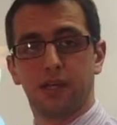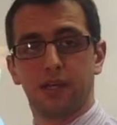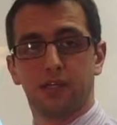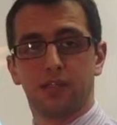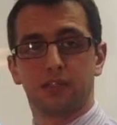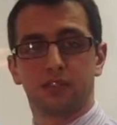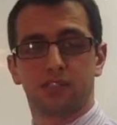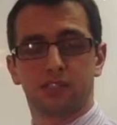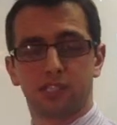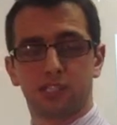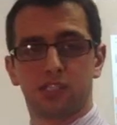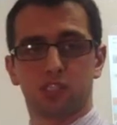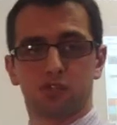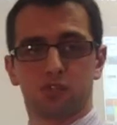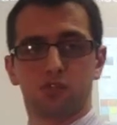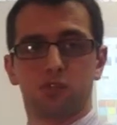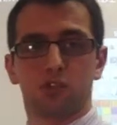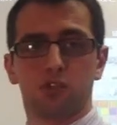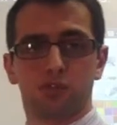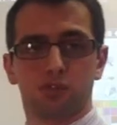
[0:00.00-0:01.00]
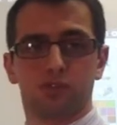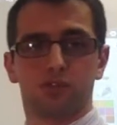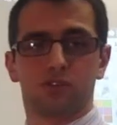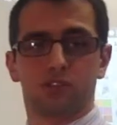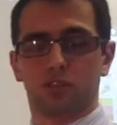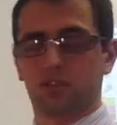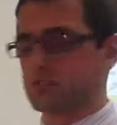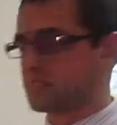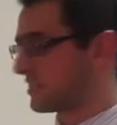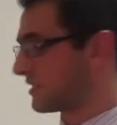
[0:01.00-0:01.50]
And sensory neurons
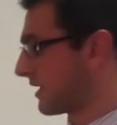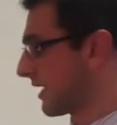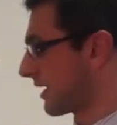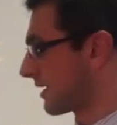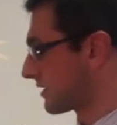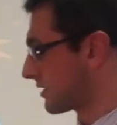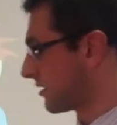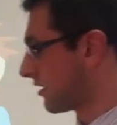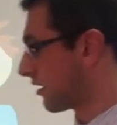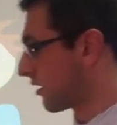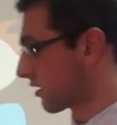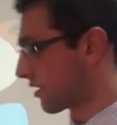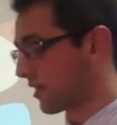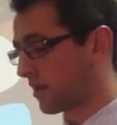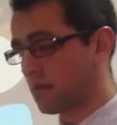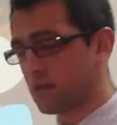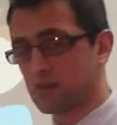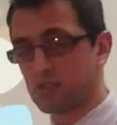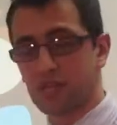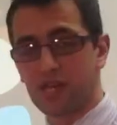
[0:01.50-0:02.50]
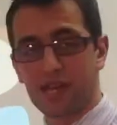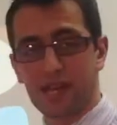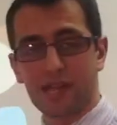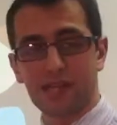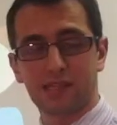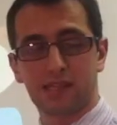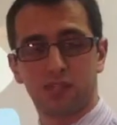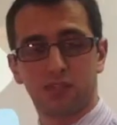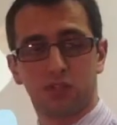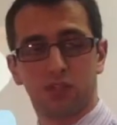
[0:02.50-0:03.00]
are
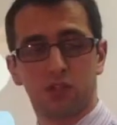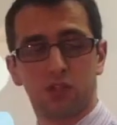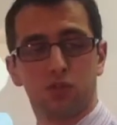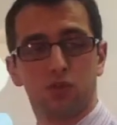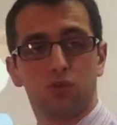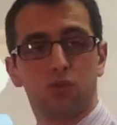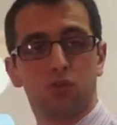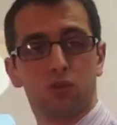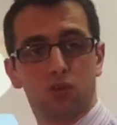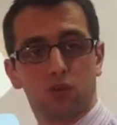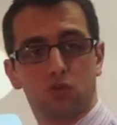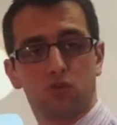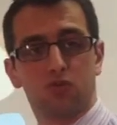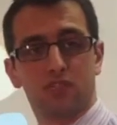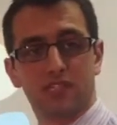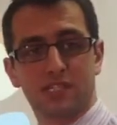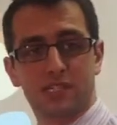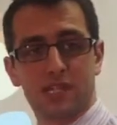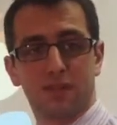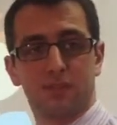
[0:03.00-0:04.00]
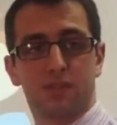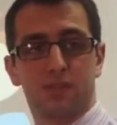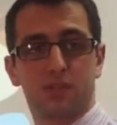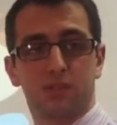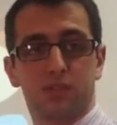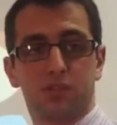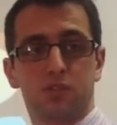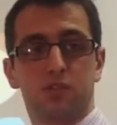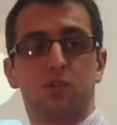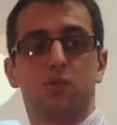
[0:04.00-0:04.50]
connected to your
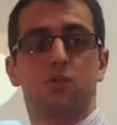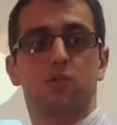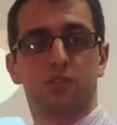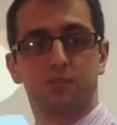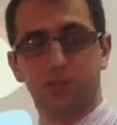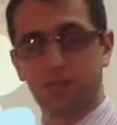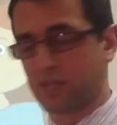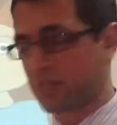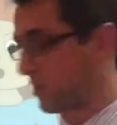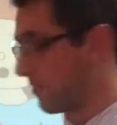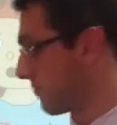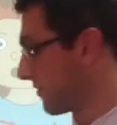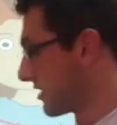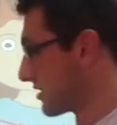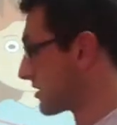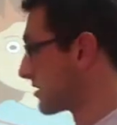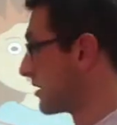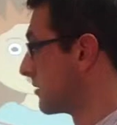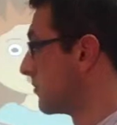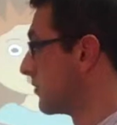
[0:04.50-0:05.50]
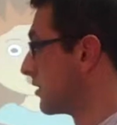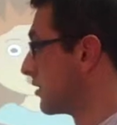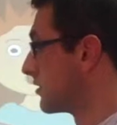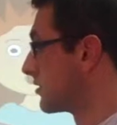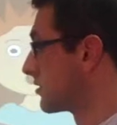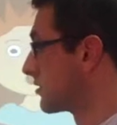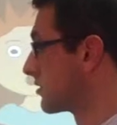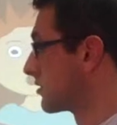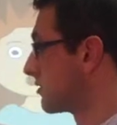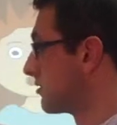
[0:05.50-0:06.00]
receptors, which pick up this
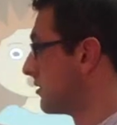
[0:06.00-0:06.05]
stimulus.